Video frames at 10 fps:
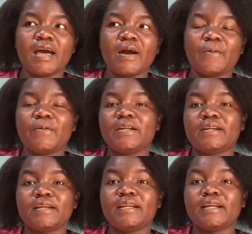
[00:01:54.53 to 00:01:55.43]
will
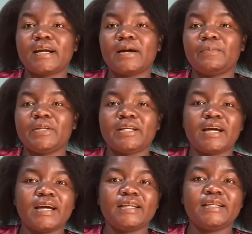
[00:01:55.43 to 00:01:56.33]
really come in
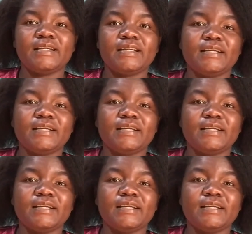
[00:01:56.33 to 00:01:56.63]
handy.